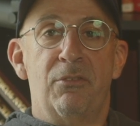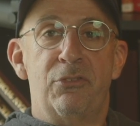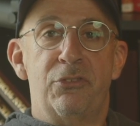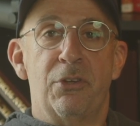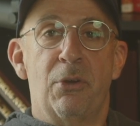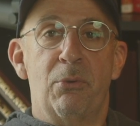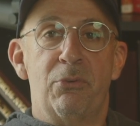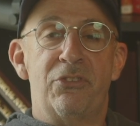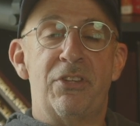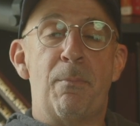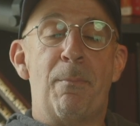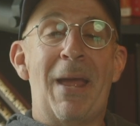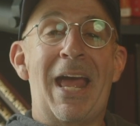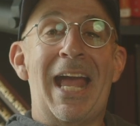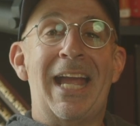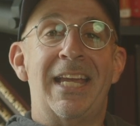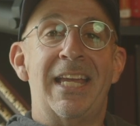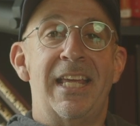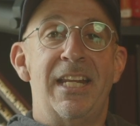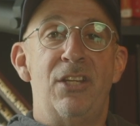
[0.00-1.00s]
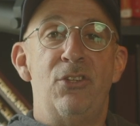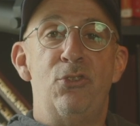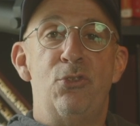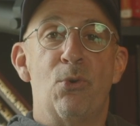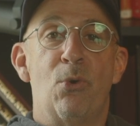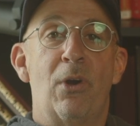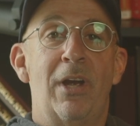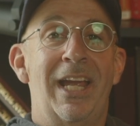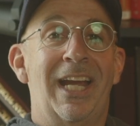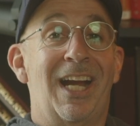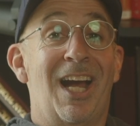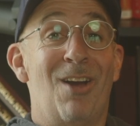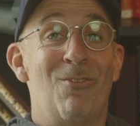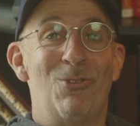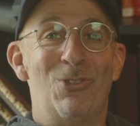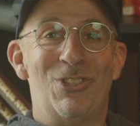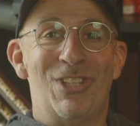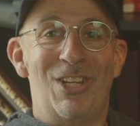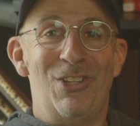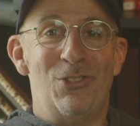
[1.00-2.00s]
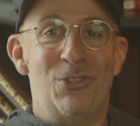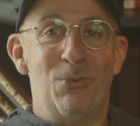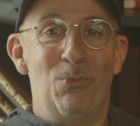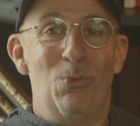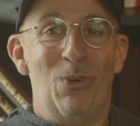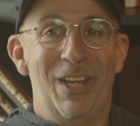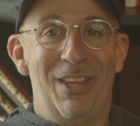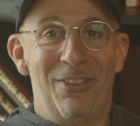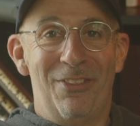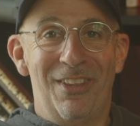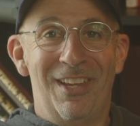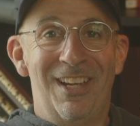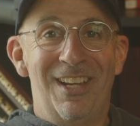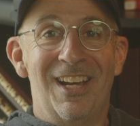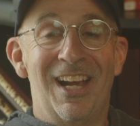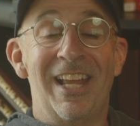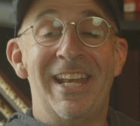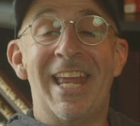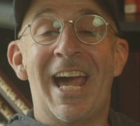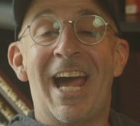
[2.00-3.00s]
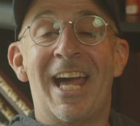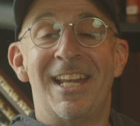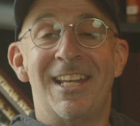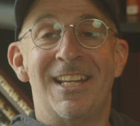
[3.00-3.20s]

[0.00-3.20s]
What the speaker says: So sit back and enjoy a conversation with Anat